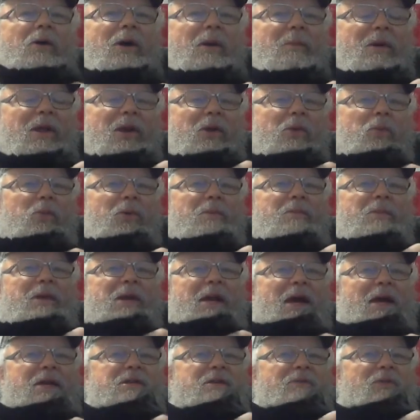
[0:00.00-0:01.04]
I mean, it would be
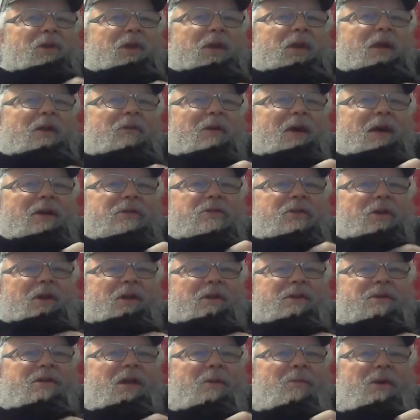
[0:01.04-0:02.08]
nice if you could give
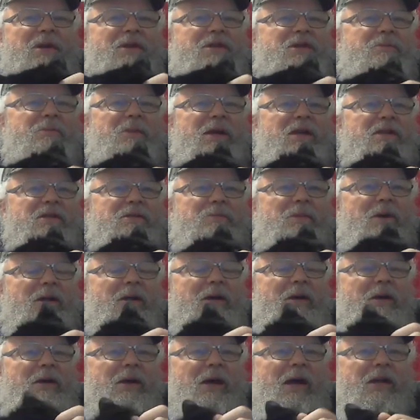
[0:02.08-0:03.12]
astronauts that much space, but
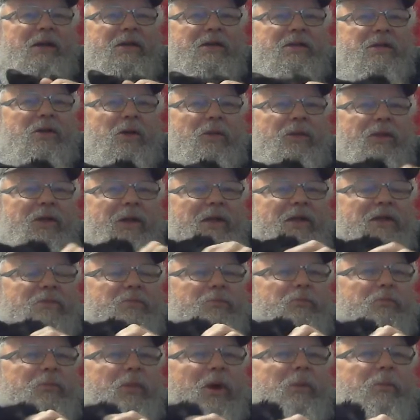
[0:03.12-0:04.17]
I just don't think it's
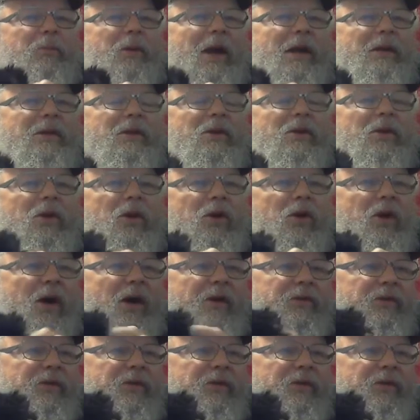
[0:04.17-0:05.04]
practical or cost